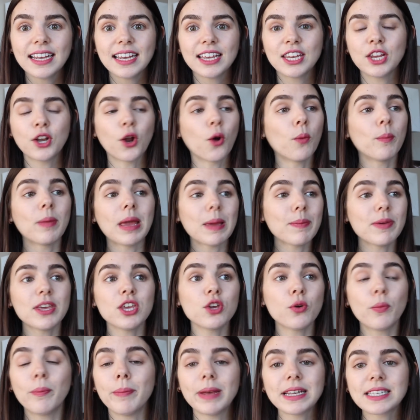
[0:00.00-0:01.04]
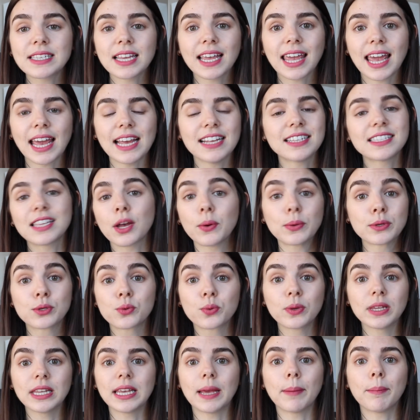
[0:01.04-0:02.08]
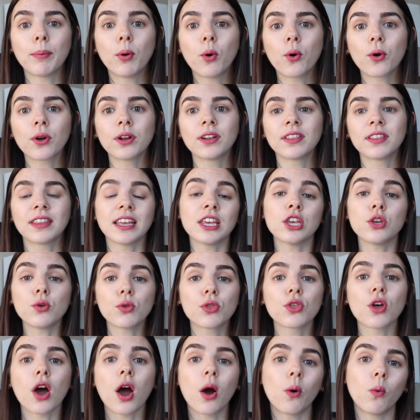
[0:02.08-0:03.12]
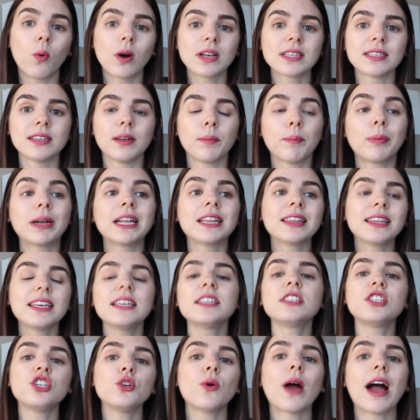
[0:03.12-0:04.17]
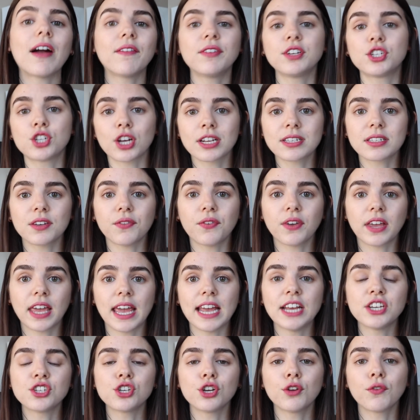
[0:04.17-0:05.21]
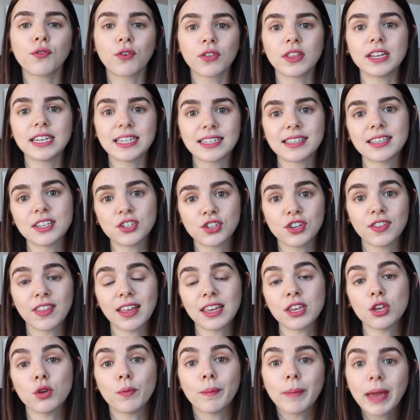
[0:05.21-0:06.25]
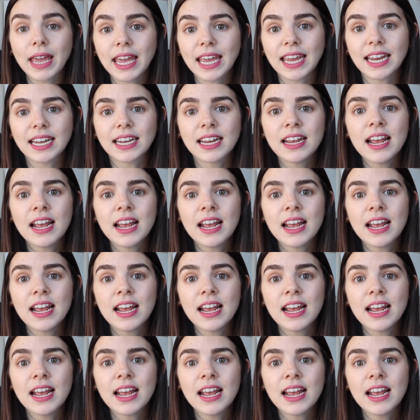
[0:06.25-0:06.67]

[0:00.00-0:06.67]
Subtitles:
You know, maybe you miss a case that was really important that you thought wasn't, but at least you have a justification for the decision that you made,